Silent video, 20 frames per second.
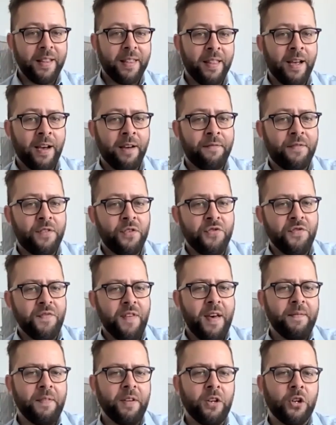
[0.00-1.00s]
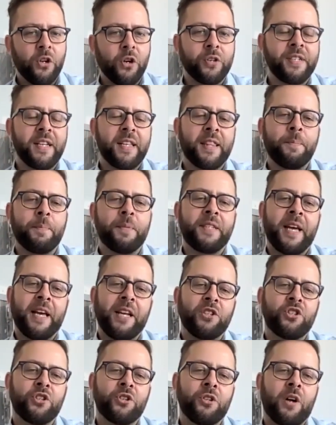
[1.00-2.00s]
Now, if you've ever looked at the
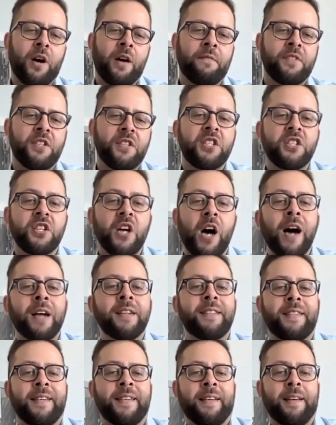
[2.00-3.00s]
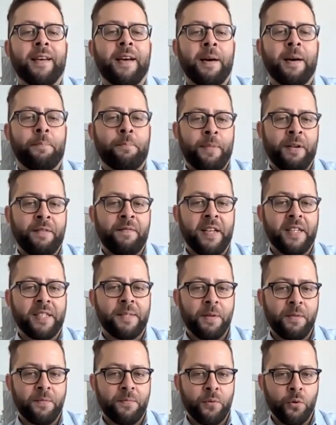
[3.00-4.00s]
potential of starting an
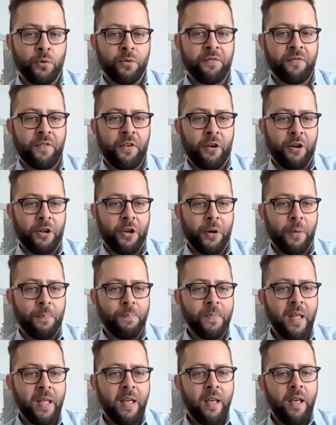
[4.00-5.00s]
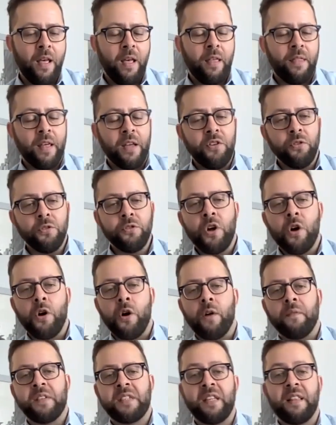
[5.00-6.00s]
investment portfolio, then you'll know
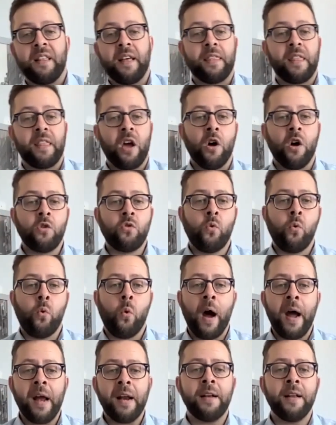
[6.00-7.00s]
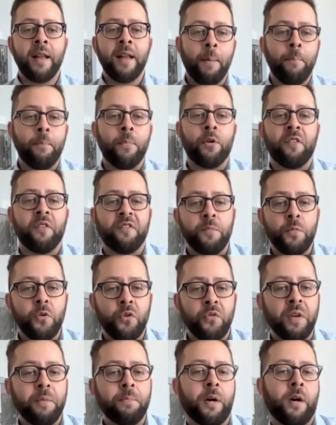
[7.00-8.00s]
obviously that there are quite a number of
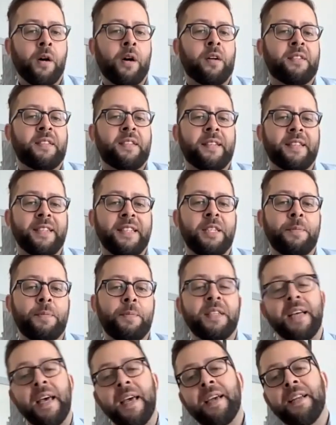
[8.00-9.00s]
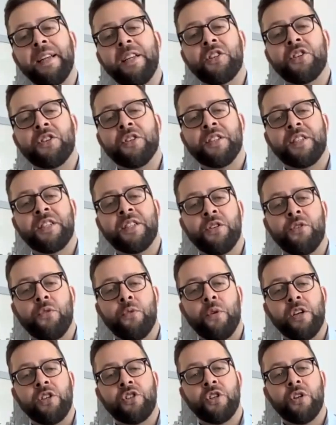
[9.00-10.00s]
moving parts that need to be taken into
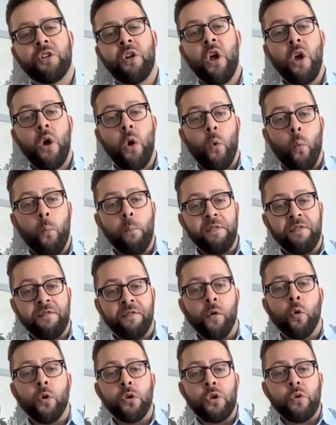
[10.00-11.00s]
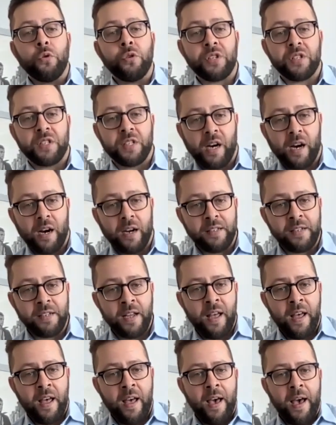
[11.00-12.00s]
consideration before you start.
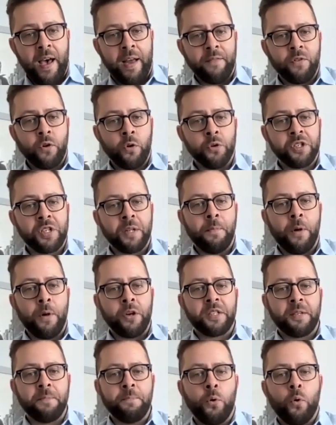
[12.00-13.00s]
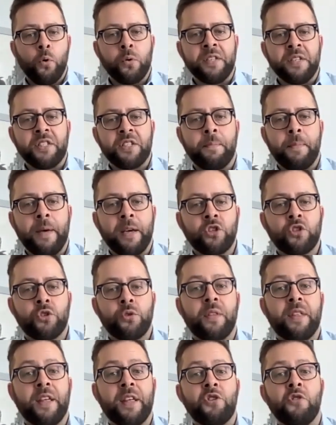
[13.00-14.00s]
And of course, the most important is to make
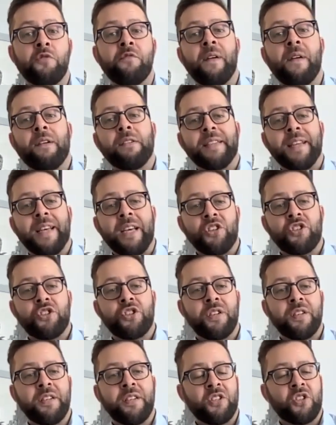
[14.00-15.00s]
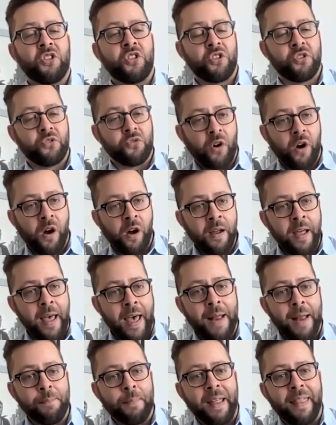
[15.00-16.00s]
sure that your foundation is strong.
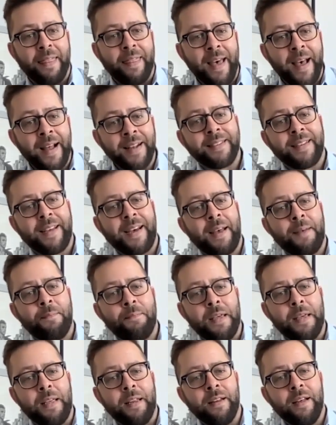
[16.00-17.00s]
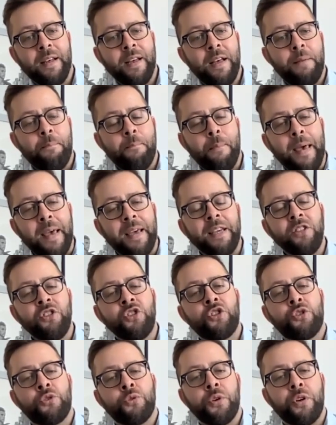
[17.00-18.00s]
And by that, I mean making
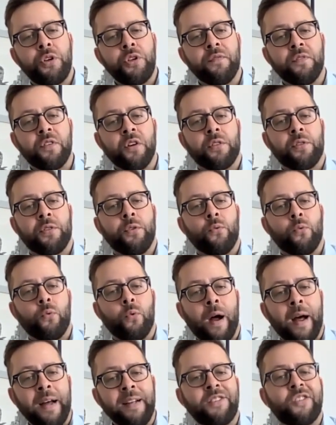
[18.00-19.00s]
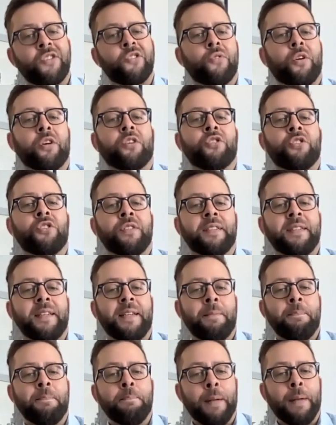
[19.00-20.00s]
sure you've got the right structures
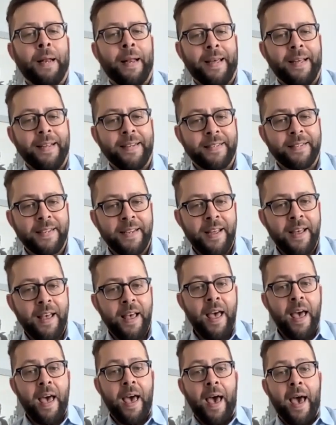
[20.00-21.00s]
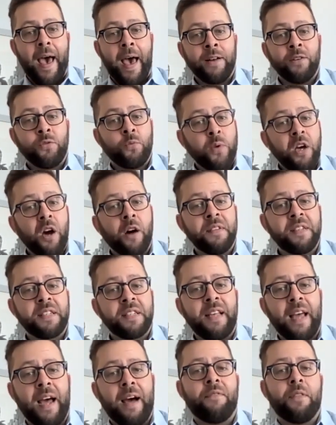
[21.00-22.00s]
in place. And we
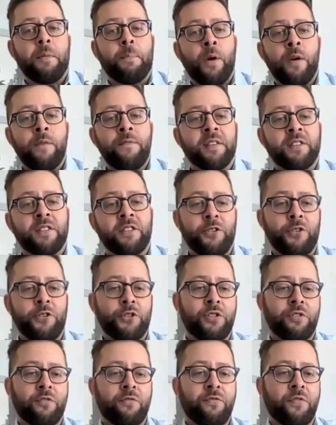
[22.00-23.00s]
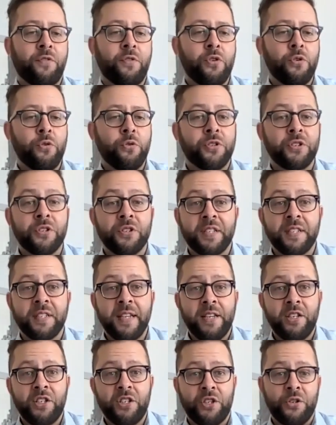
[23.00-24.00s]
obviously have the perfect solution for you. So
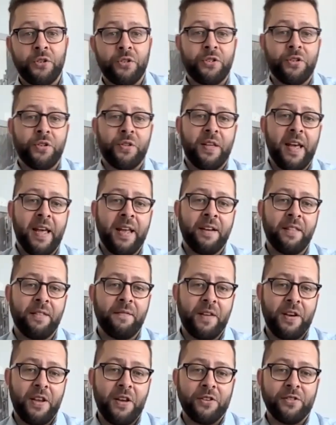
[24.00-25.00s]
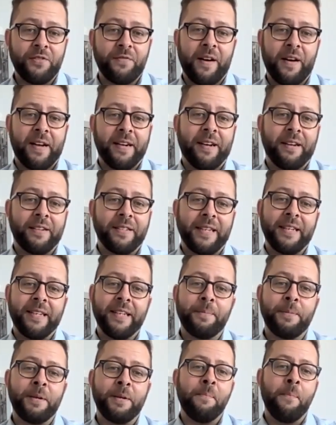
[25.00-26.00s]
stay tuned to the end of the video to find out a
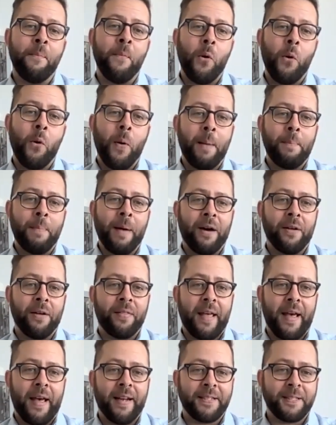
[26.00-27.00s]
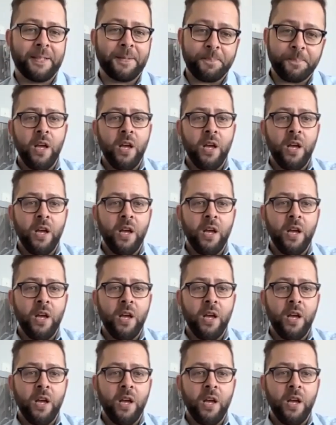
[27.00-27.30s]
little bit more about that.